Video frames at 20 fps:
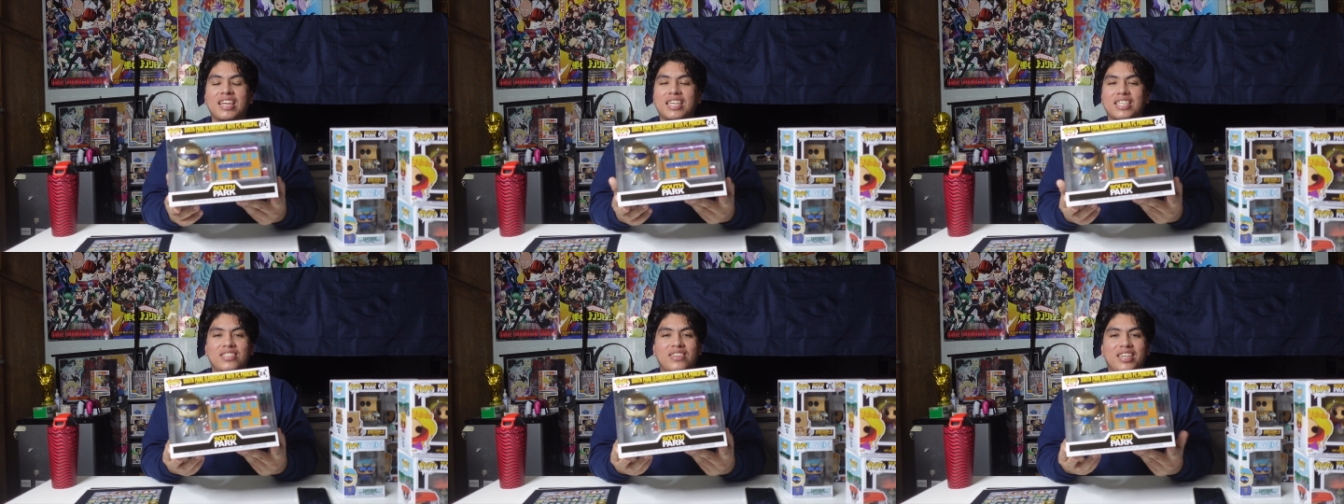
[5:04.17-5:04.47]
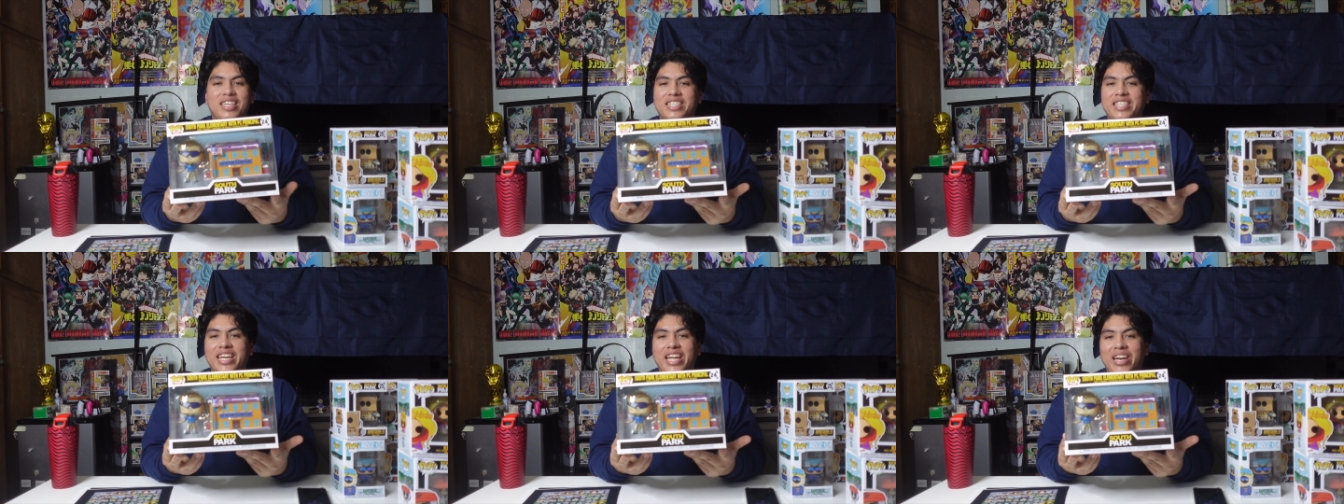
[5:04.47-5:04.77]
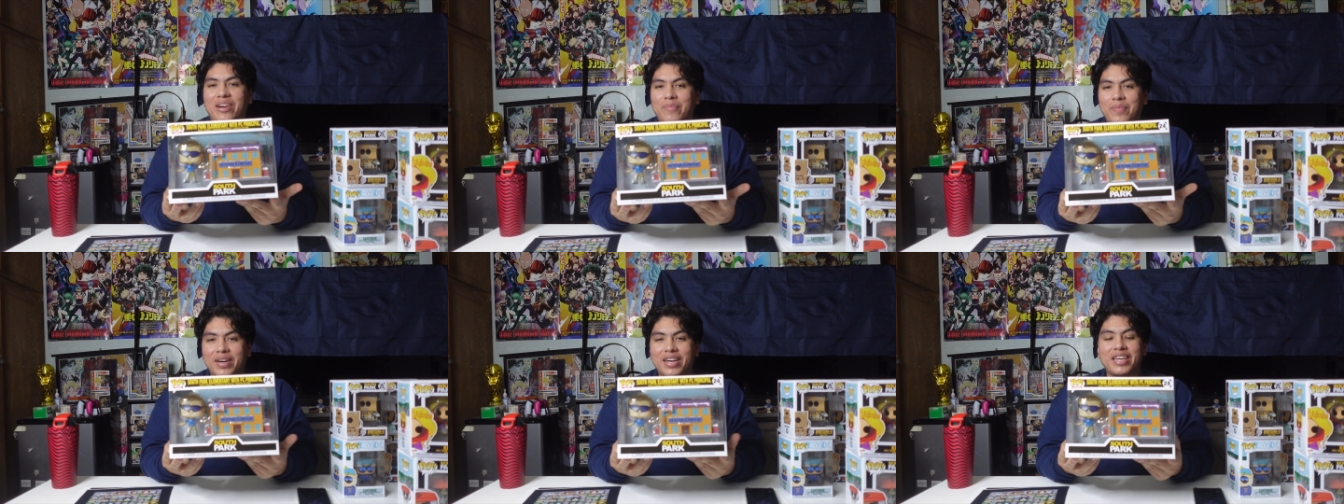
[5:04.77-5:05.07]
So I
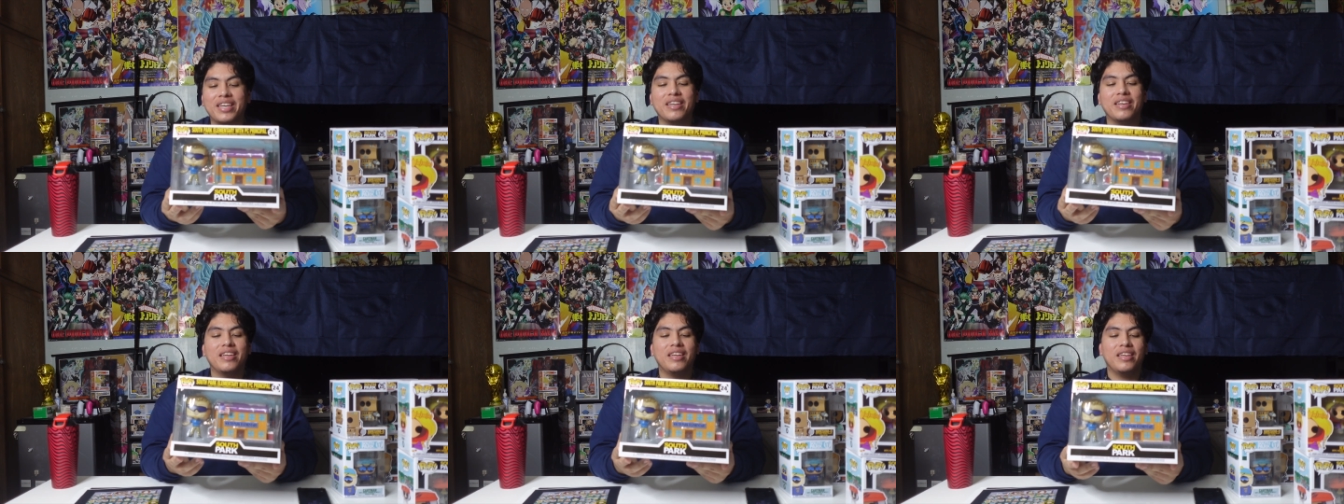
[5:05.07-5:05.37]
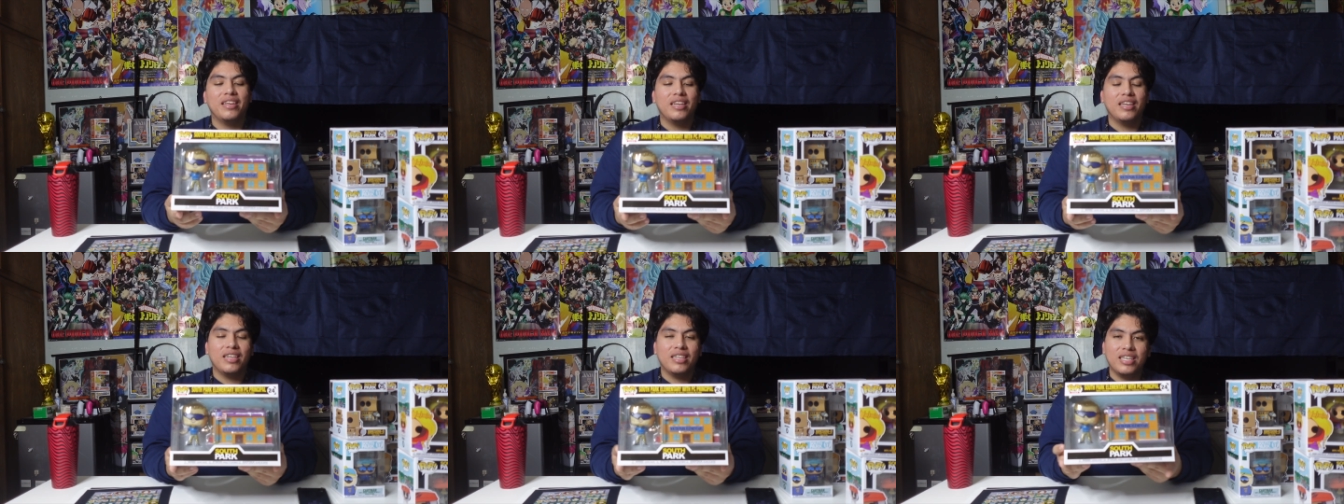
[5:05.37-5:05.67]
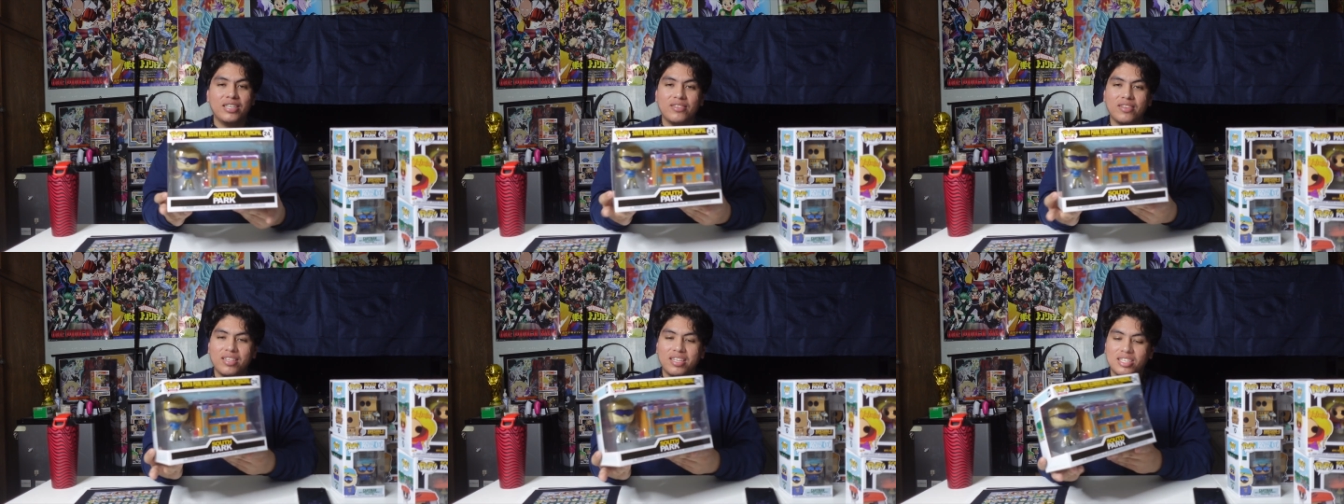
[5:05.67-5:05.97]
decided to buy it.
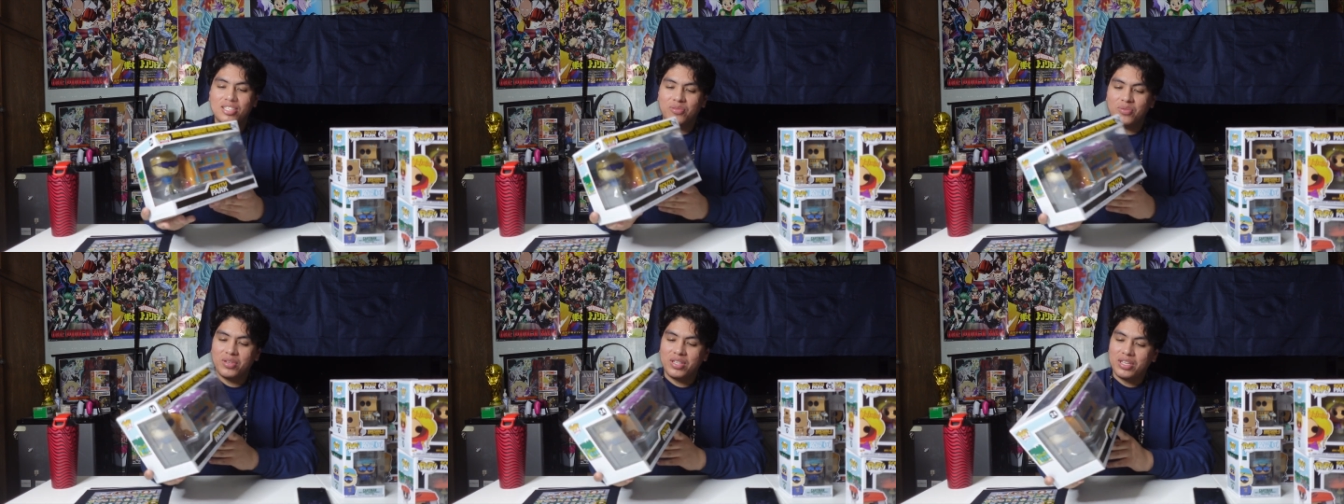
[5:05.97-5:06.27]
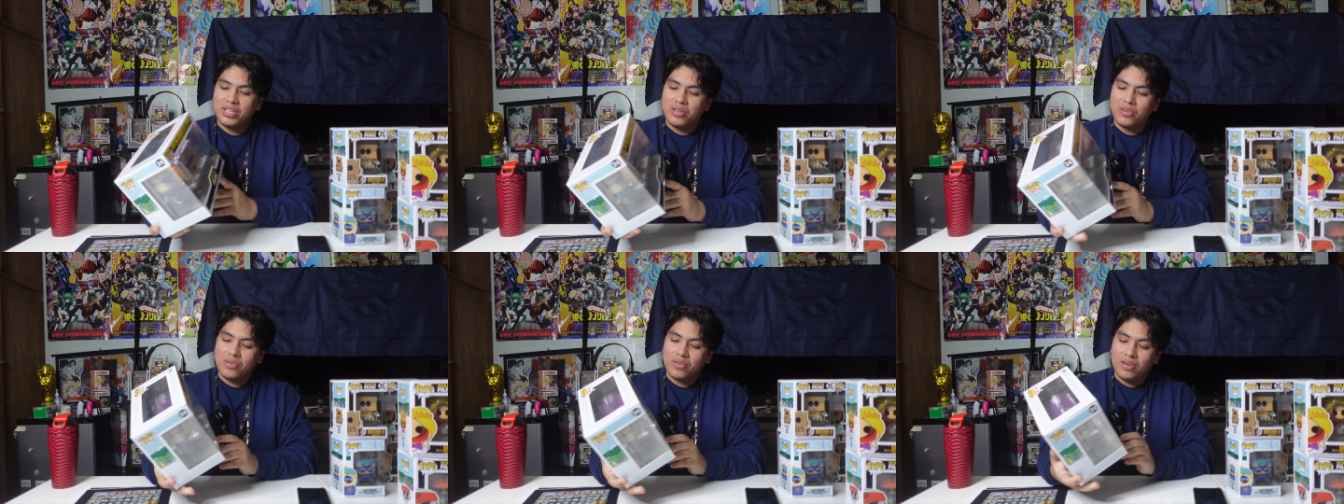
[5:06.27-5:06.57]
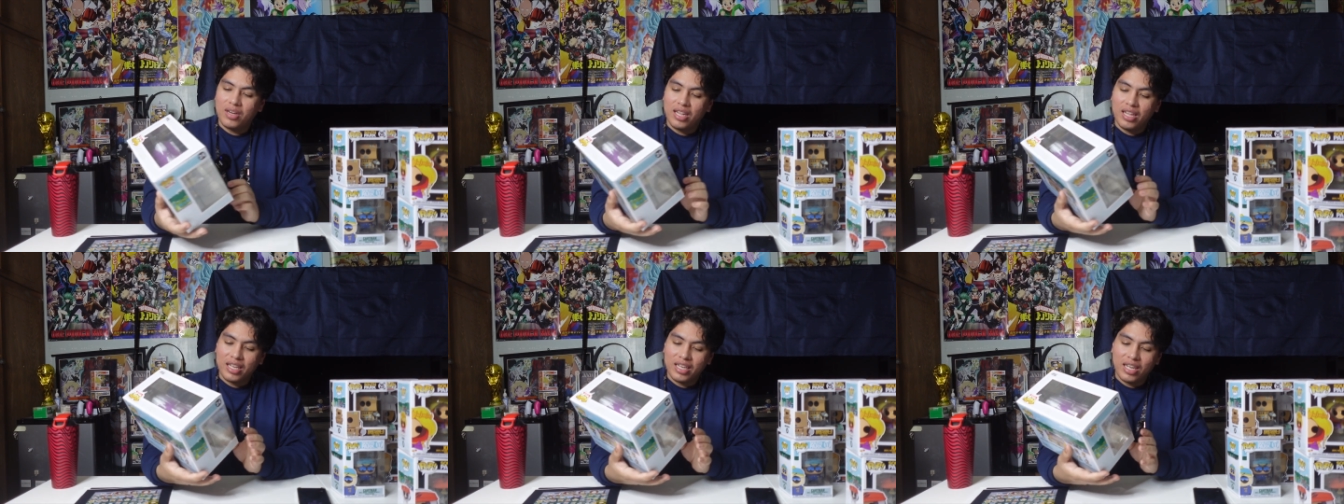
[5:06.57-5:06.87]
This one looks really
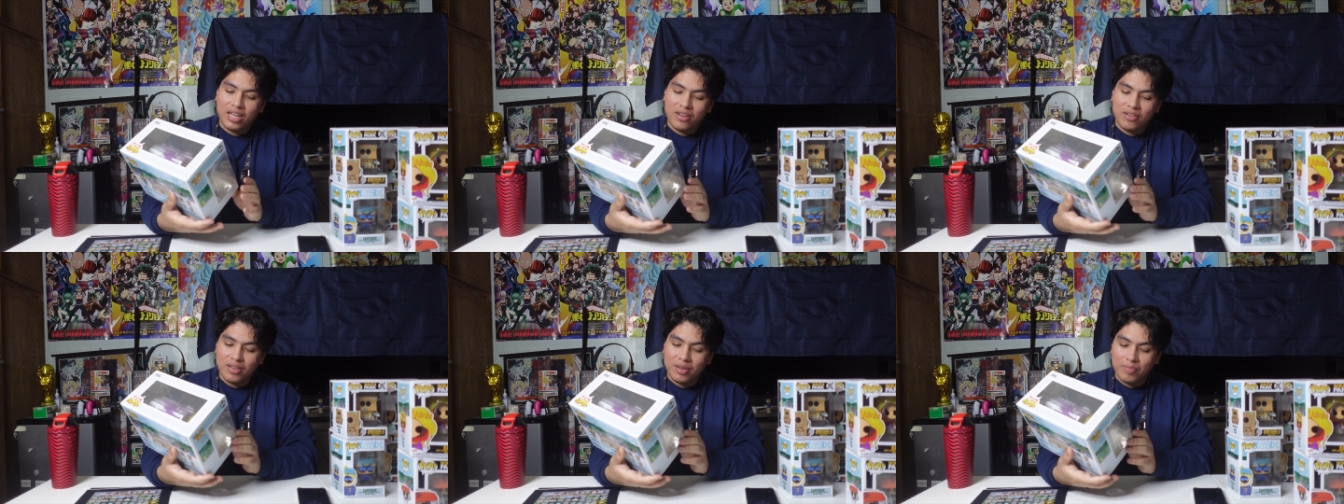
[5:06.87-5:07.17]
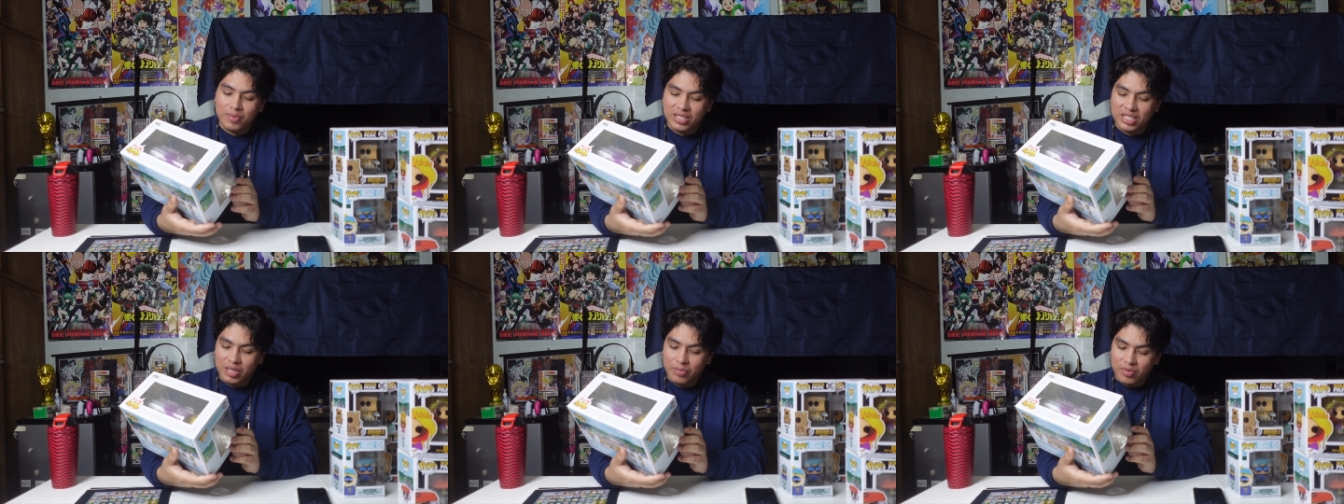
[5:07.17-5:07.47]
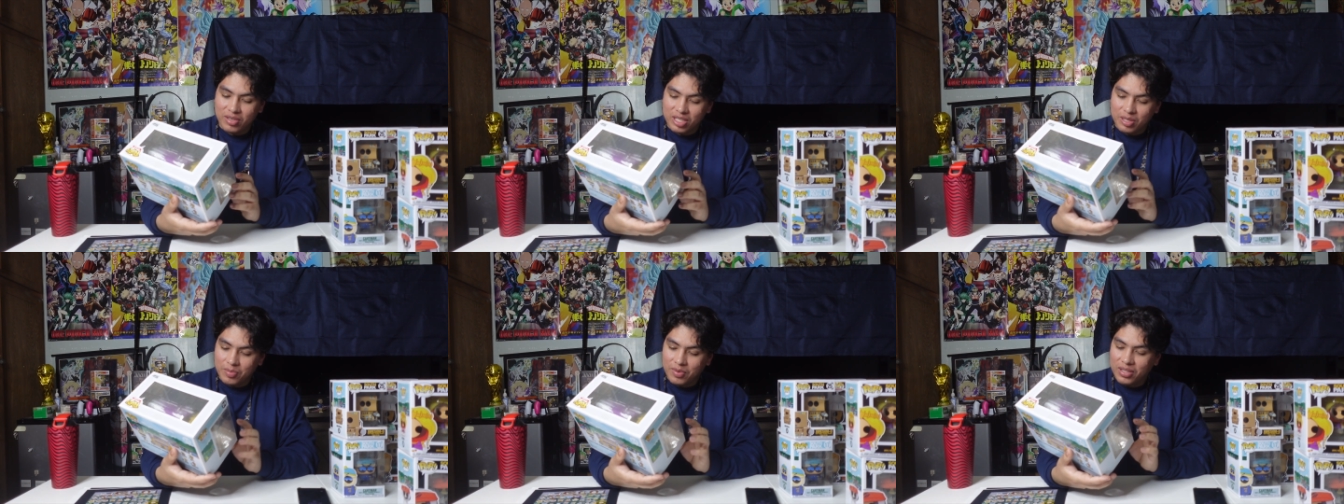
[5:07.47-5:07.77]
cool. I like how uh, PC
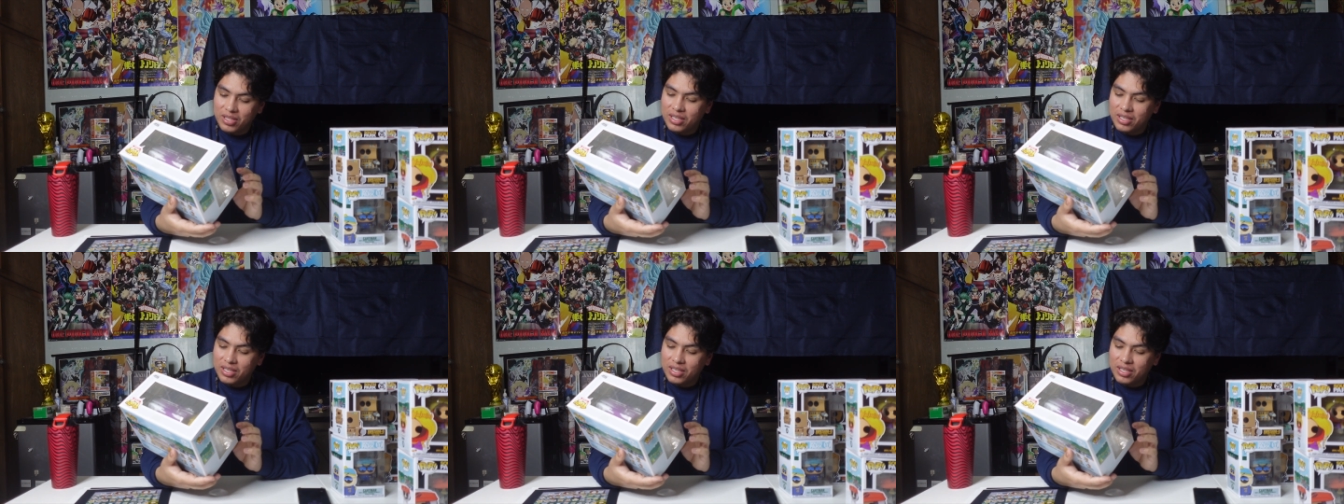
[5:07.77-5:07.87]
Principal